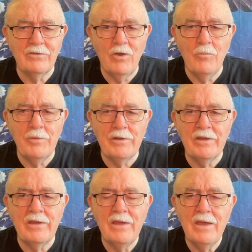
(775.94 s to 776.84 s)

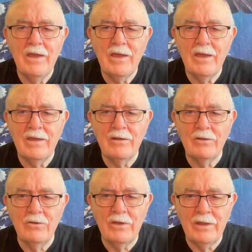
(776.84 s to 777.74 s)
openly and
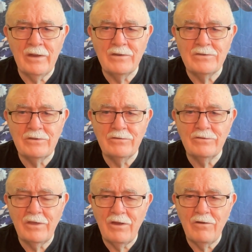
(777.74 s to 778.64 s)
look at issues
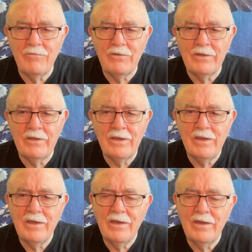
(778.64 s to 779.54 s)
carefully
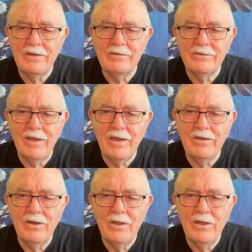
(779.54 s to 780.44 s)
and
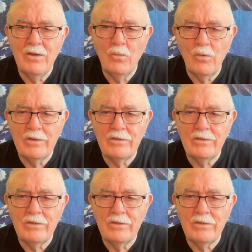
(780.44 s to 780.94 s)
decide what